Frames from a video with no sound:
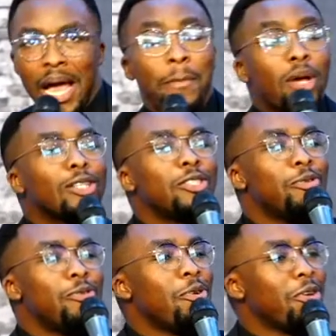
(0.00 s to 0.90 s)
Because you
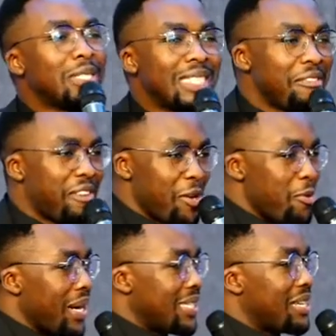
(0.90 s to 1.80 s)
know yourself, I know
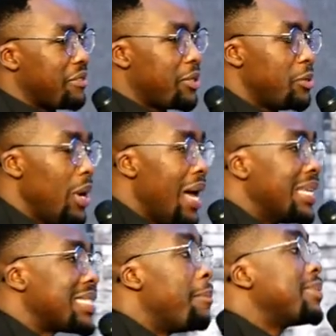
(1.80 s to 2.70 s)
myself too.
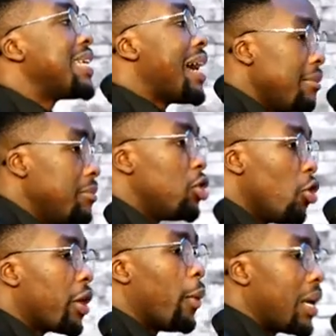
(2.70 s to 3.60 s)
Sometimes you're the one